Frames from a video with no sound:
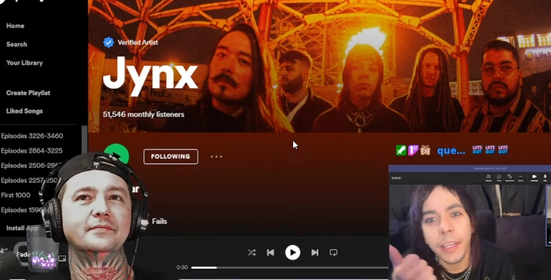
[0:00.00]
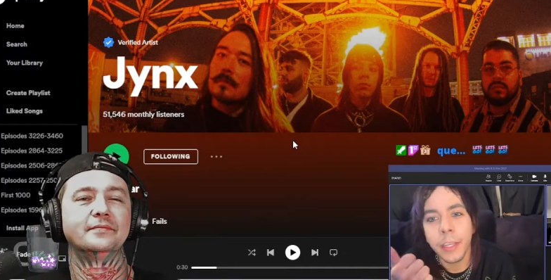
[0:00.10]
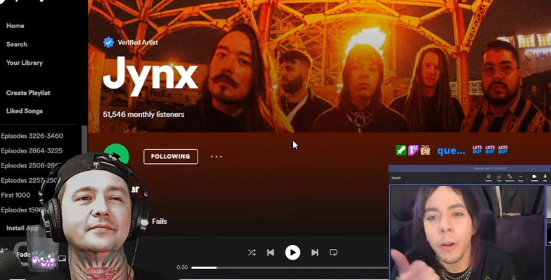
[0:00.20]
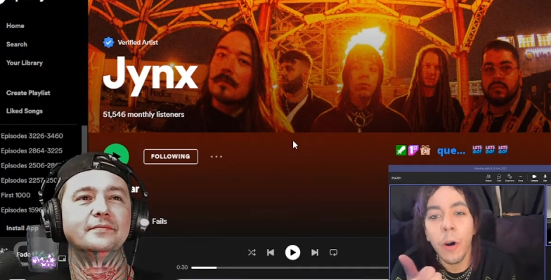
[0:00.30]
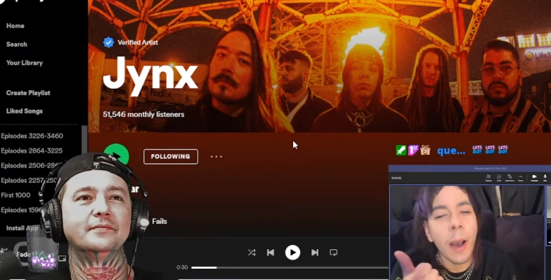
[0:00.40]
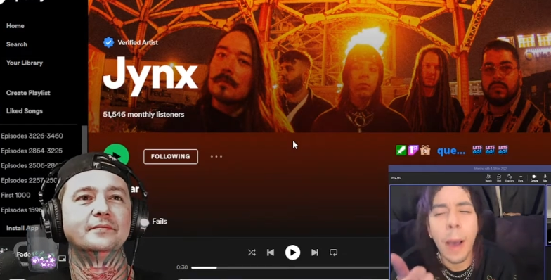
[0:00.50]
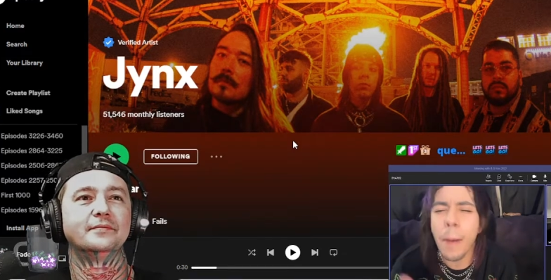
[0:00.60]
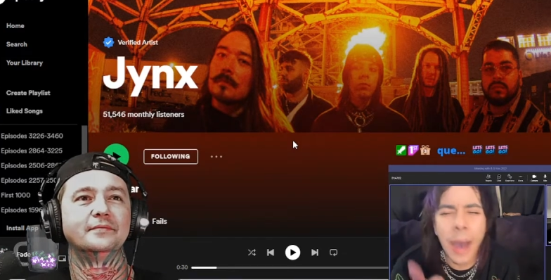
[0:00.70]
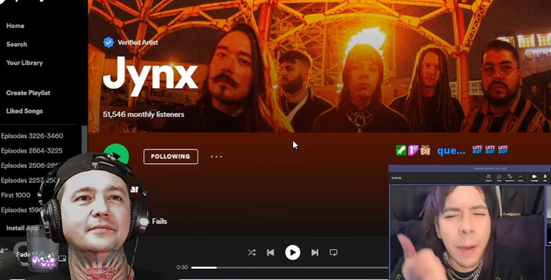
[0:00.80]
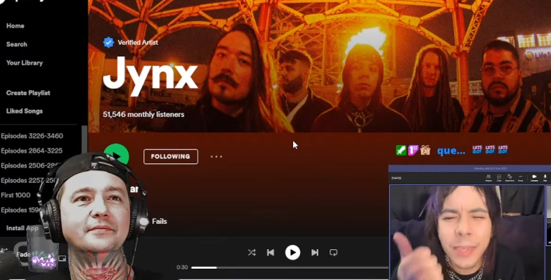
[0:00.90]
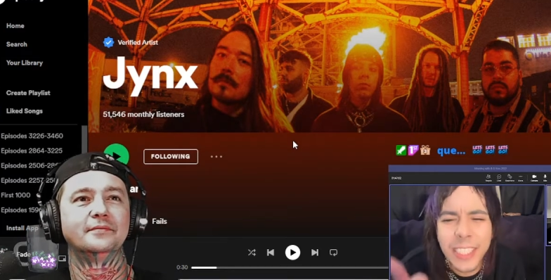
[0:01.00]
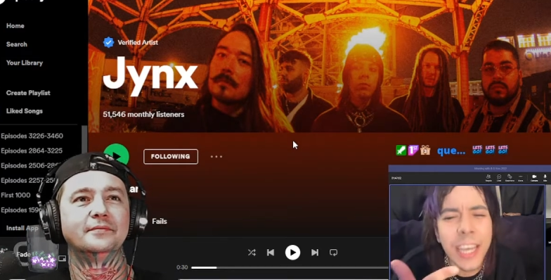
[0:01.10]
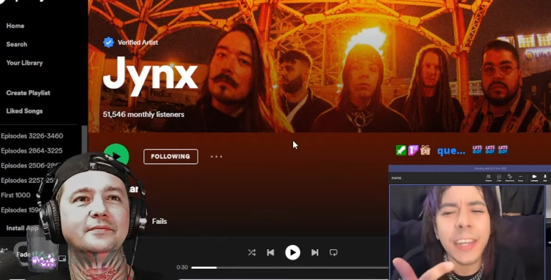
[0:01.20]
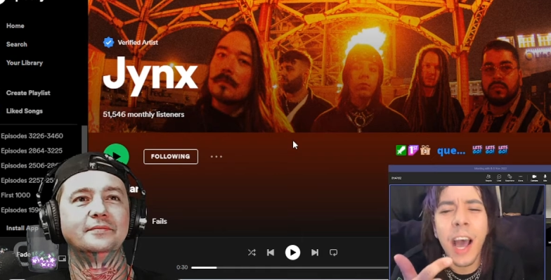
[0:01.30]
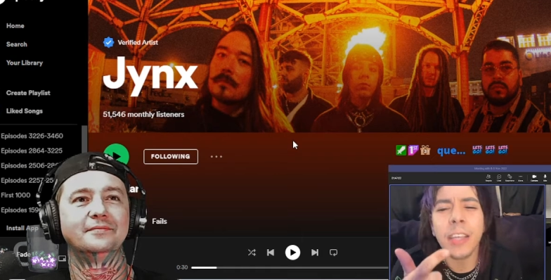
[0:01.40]
Speaker 1: You know, I'm I'm, I'm gonna
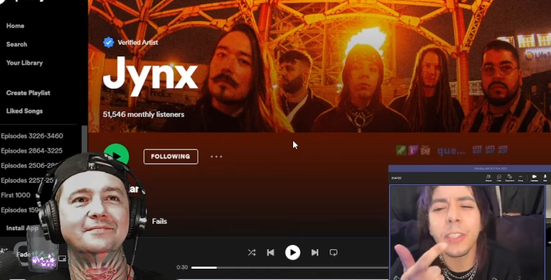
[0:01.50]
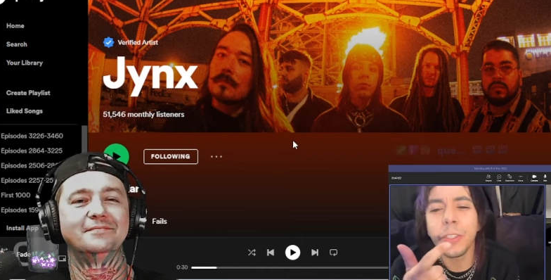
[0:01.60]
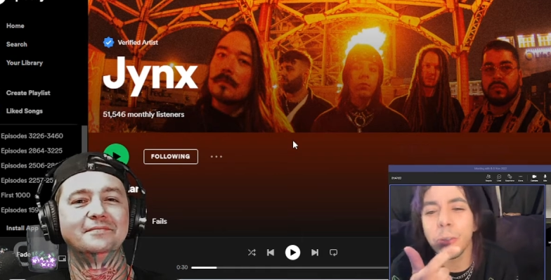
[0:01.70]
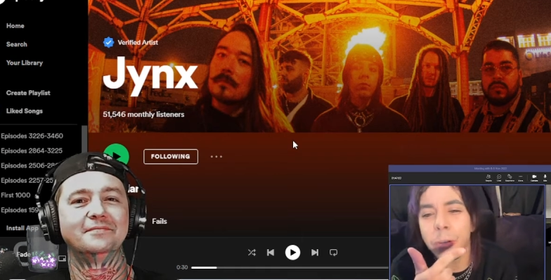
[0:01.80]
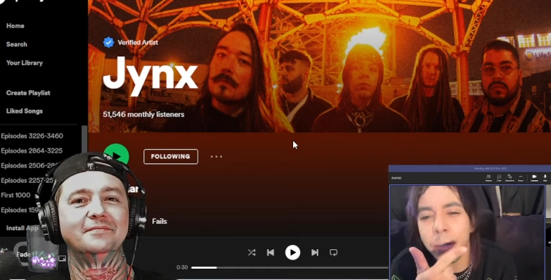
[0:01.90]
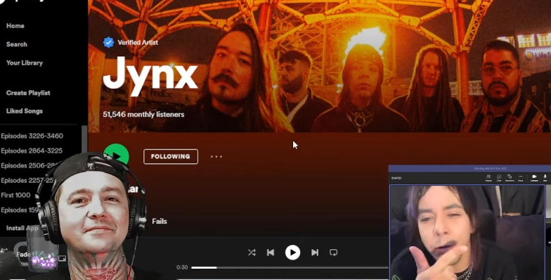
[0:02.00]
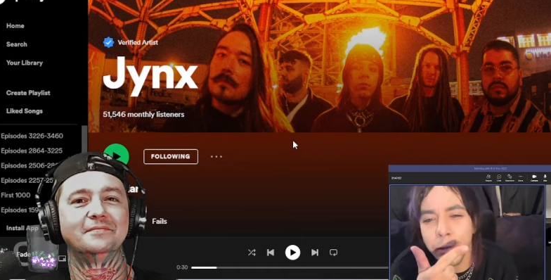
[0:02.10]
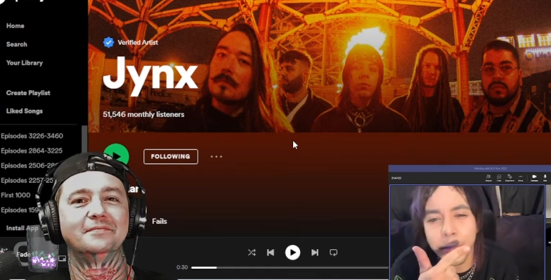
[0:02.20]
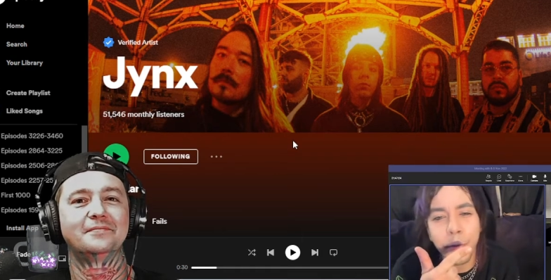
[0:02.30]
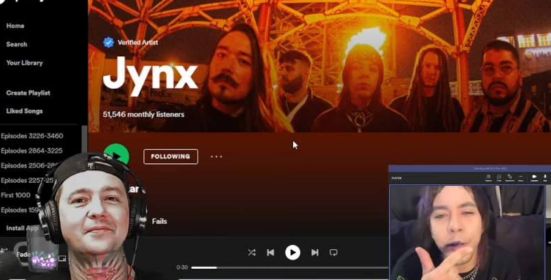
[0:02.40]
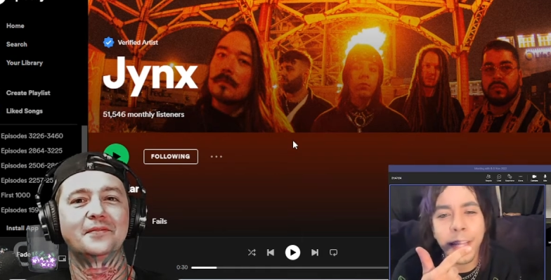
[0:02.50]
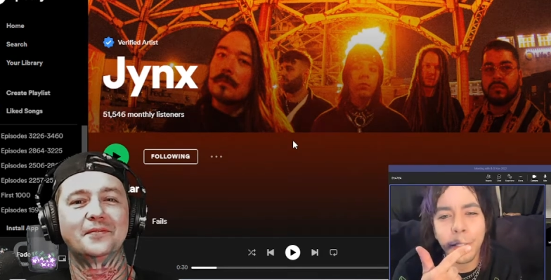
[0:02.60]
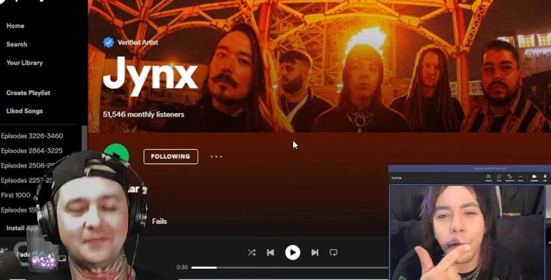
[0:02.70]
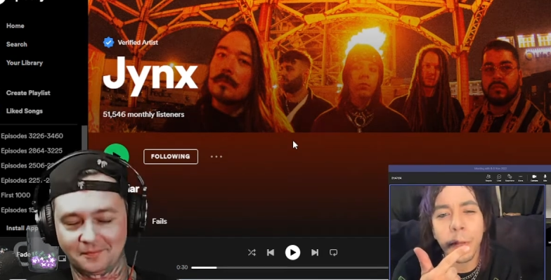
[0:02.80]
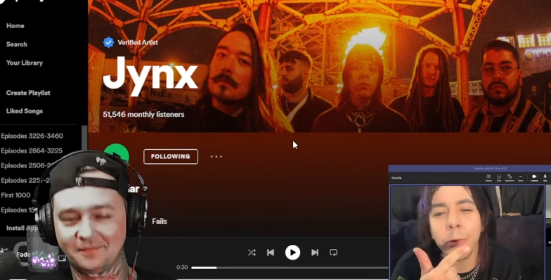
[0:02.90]
say Nas too. You know, cause fuck
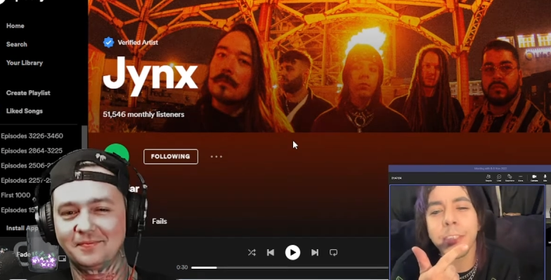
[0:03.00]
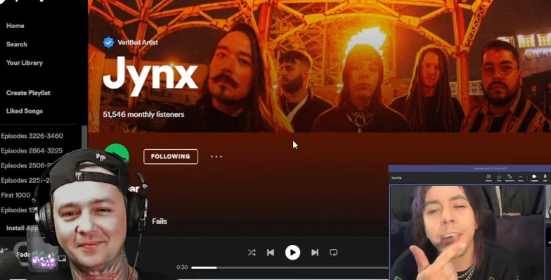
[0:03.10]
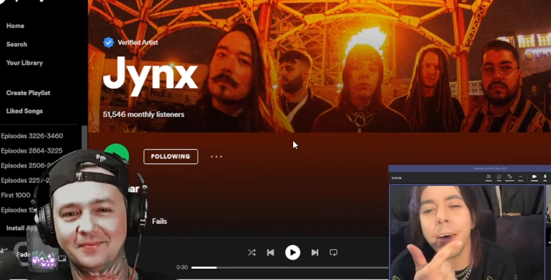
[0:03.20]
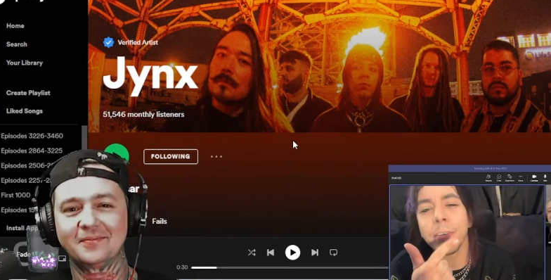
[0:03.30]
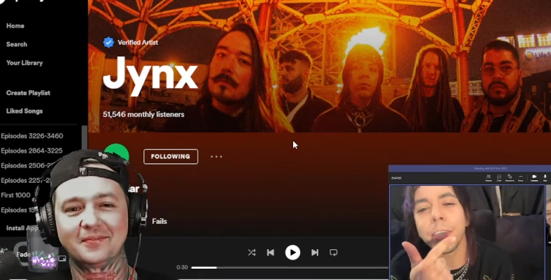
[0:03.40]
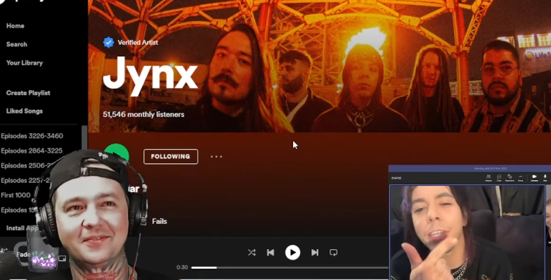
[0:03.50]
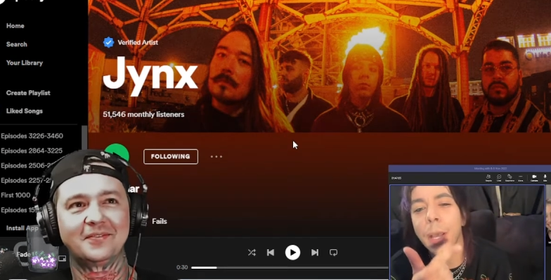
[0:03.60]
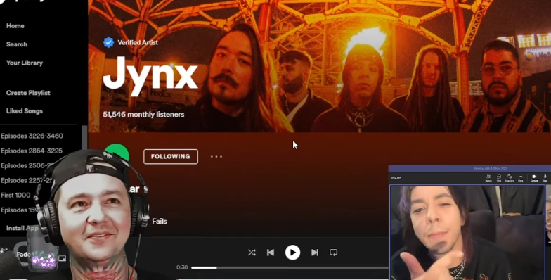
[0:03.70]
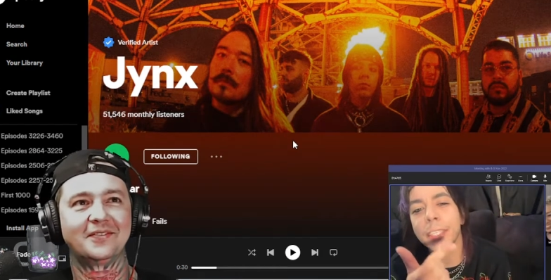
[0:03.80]
that 21 Savage shit.